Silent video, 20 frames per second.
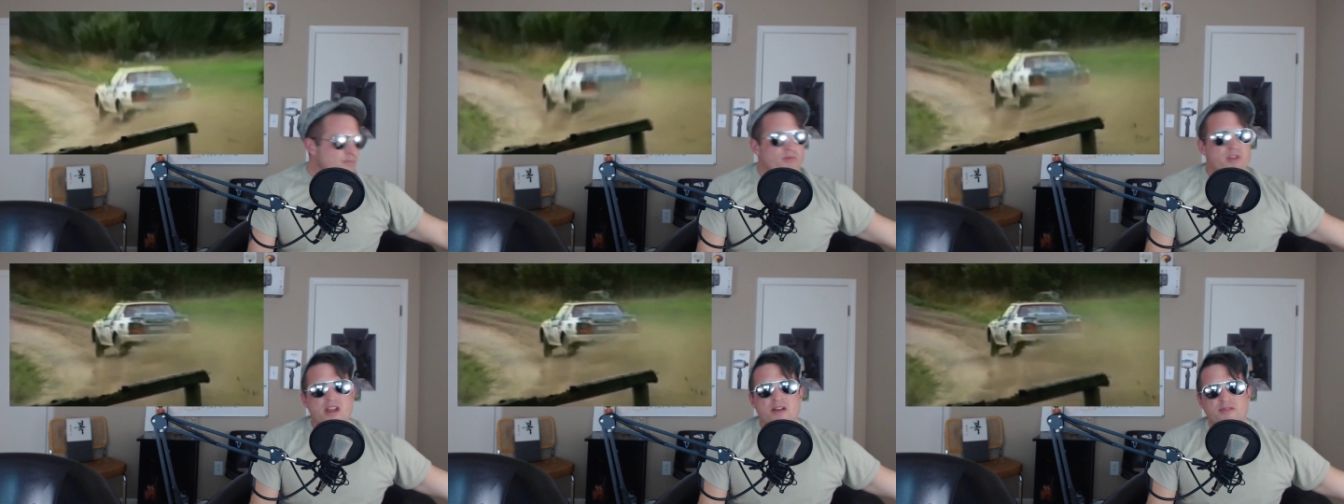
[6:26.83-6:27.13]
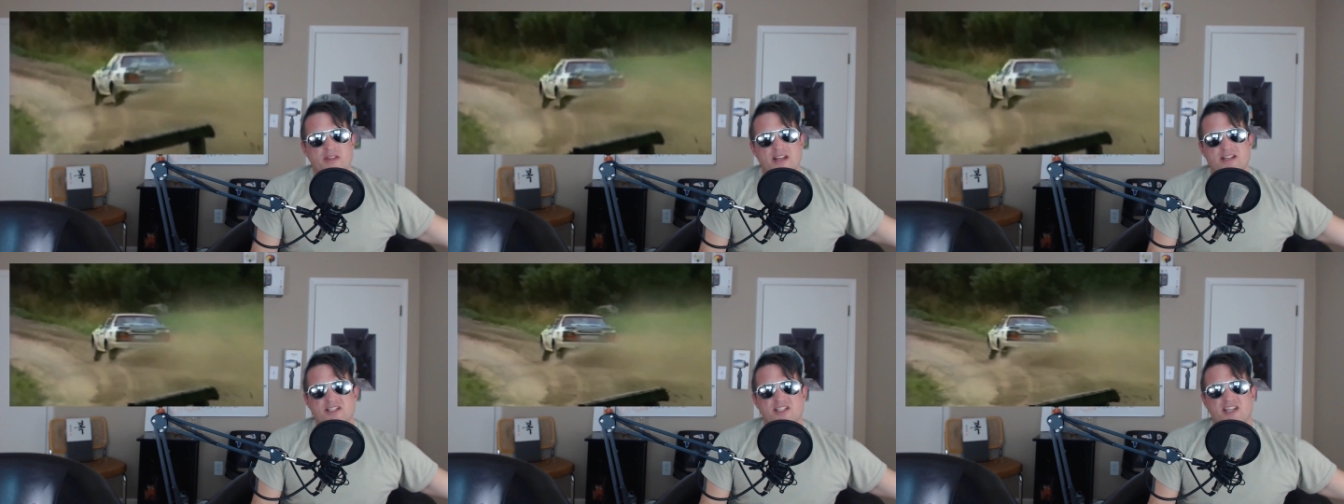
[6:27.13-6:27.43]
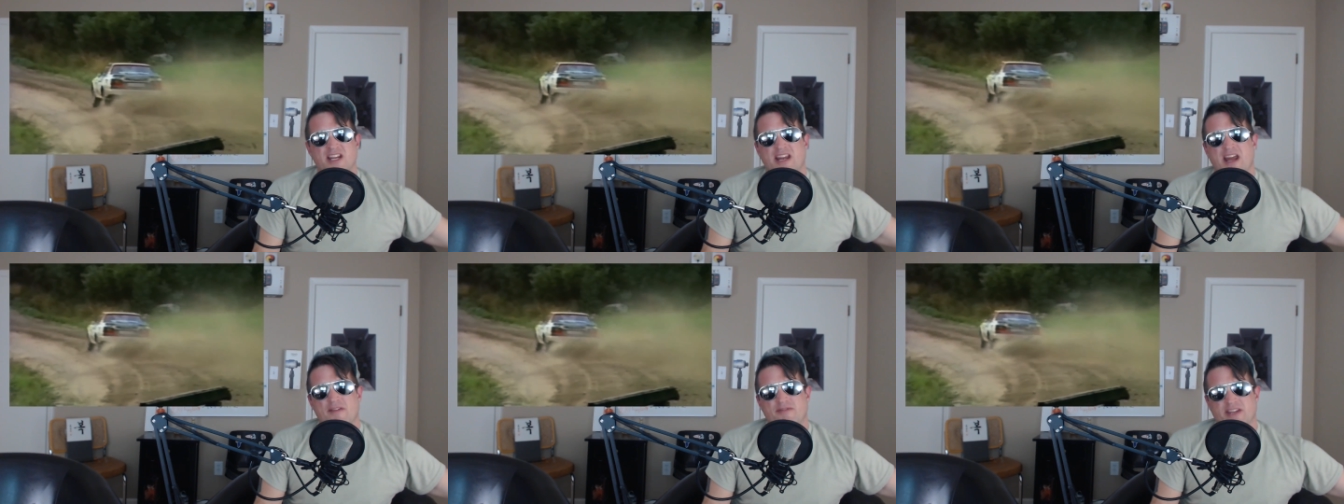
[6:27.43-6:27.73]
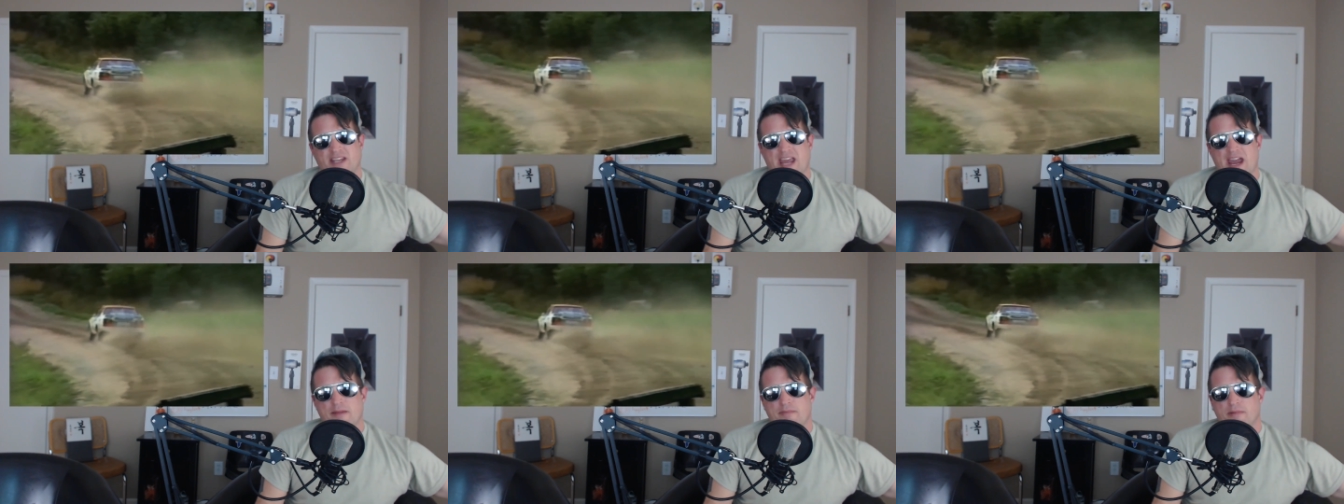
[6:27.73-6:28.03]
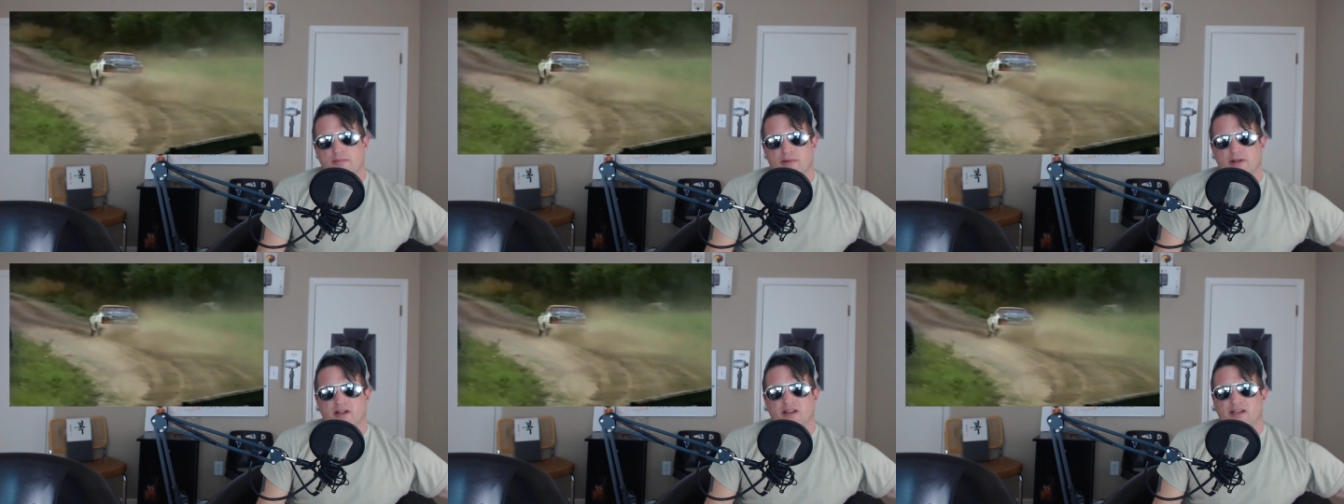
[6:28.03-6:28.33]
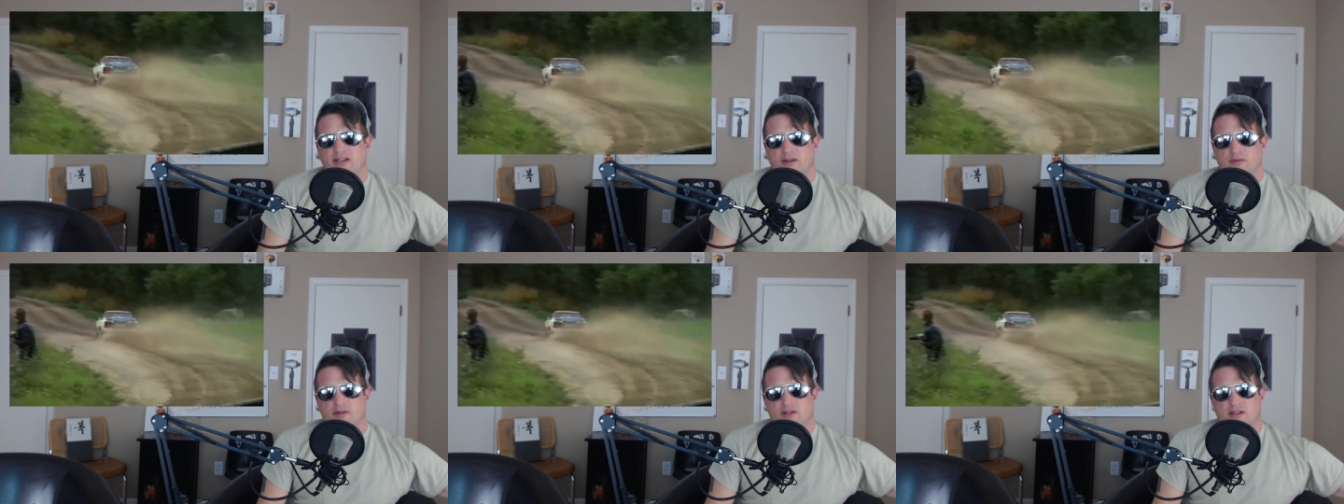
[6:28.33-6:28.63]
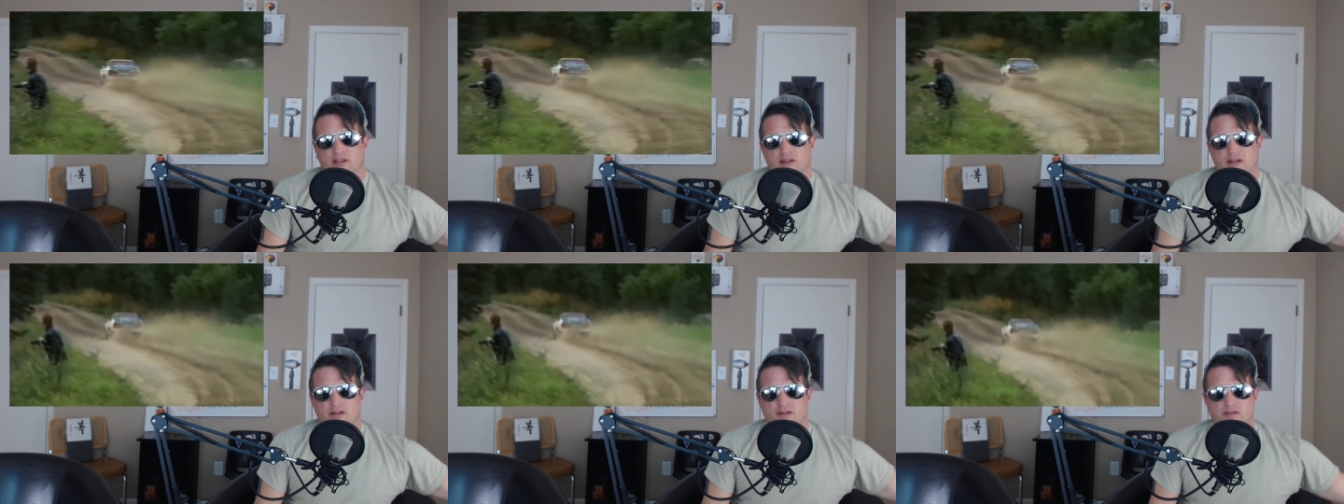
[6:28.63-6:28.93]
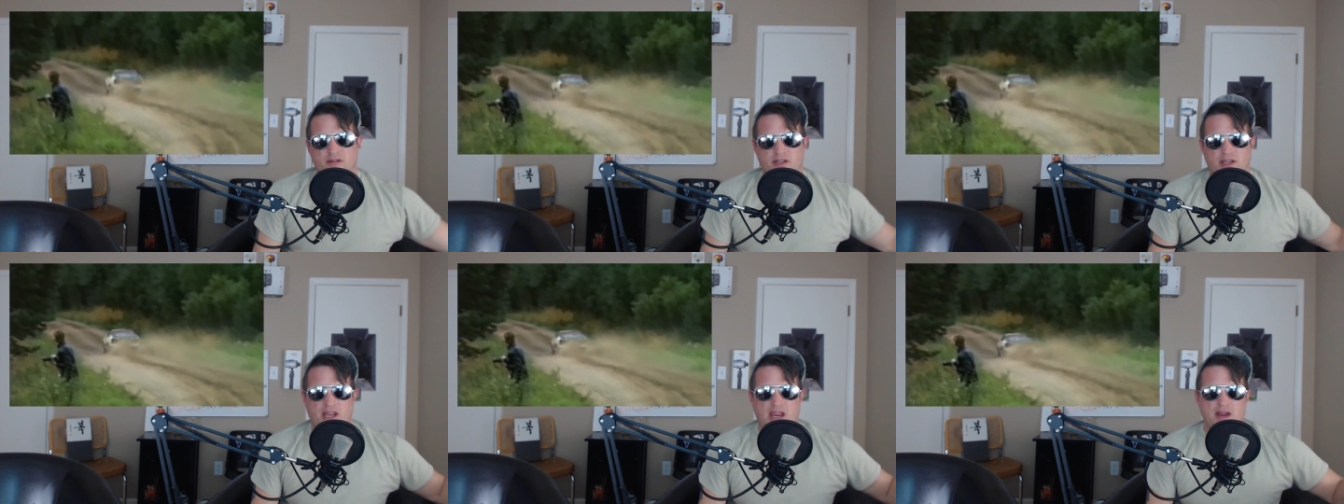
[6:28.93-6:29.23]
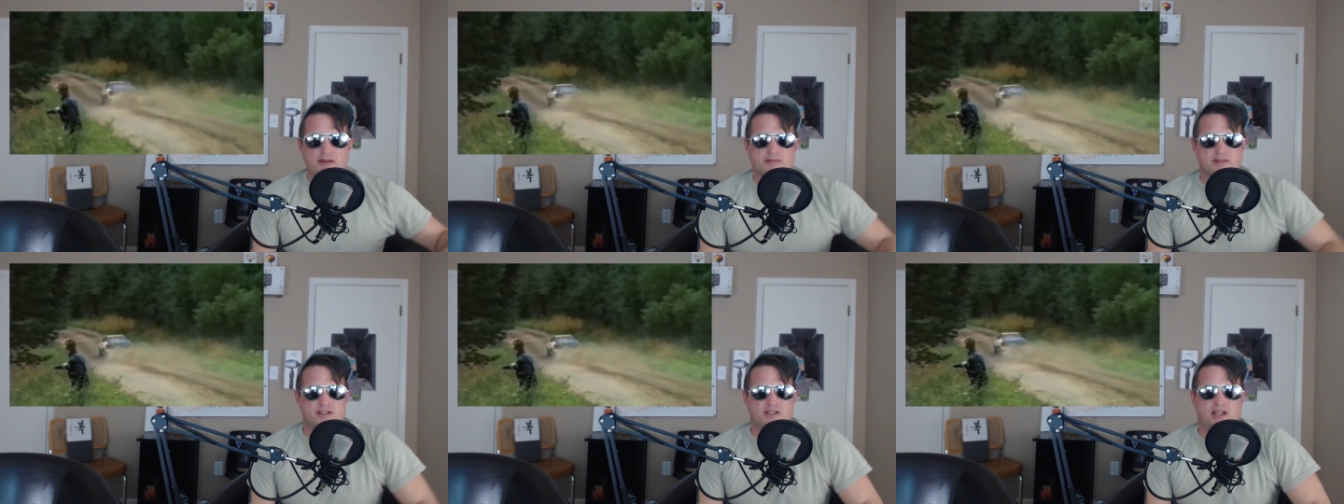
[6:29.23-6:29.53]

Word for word: They just didn't have the capability with the, the cameras